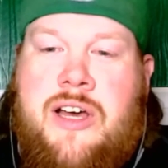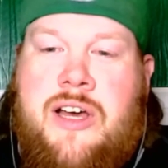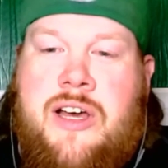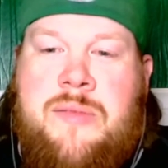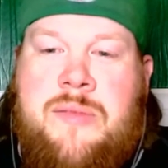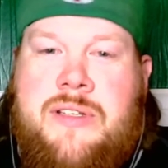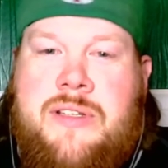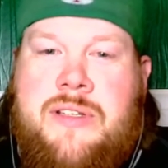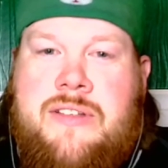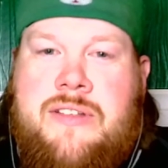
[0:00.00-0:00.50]

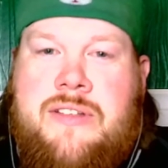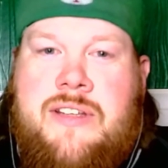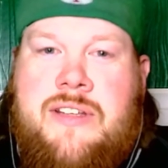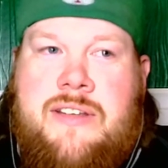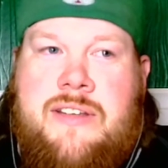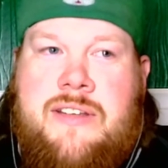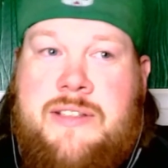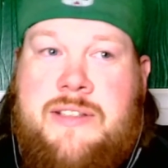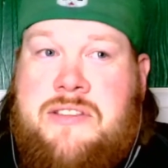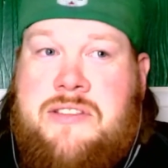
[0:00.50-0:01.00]
job, and
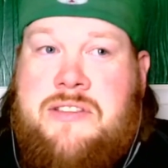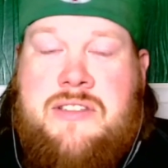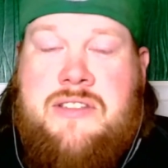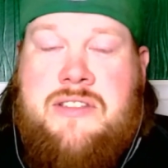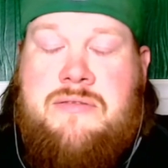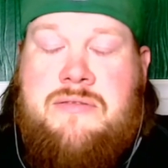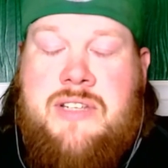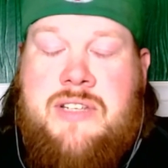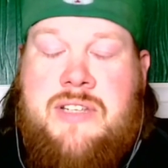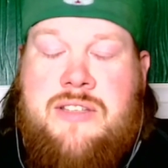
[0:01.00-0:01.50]

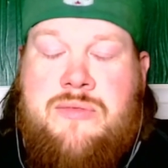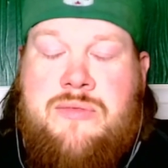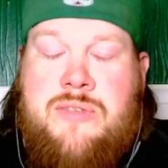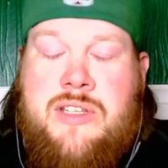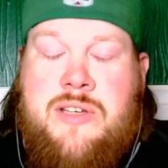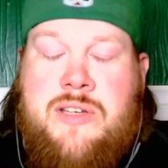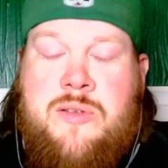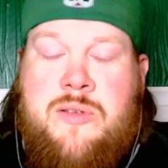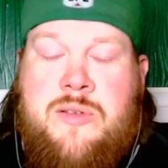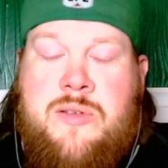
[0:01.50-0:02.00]
it's
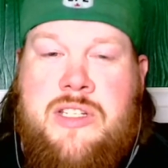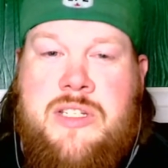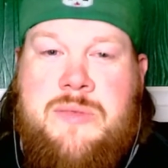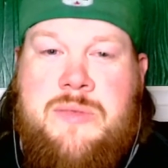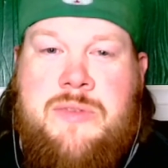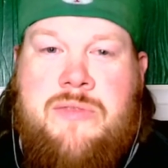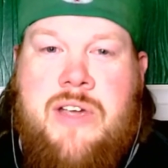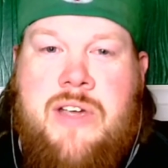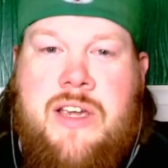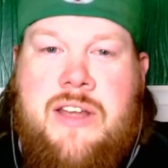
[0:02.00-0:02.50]
really cool that
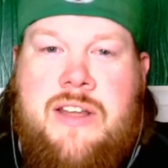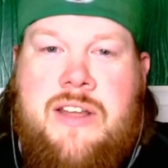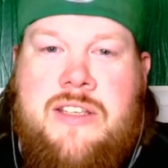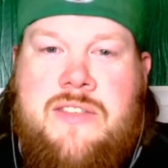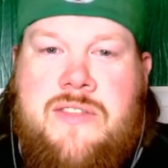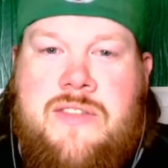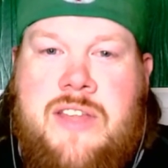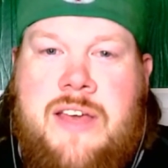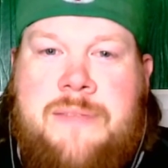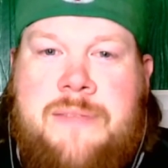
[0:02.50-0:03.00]
she's been
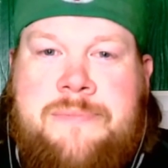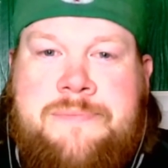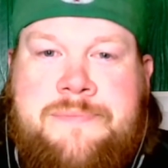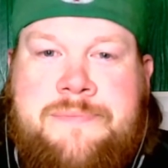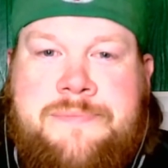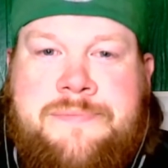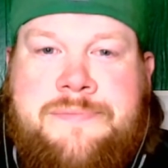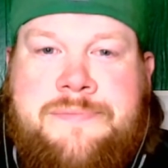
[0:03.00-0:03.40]
recognized for that.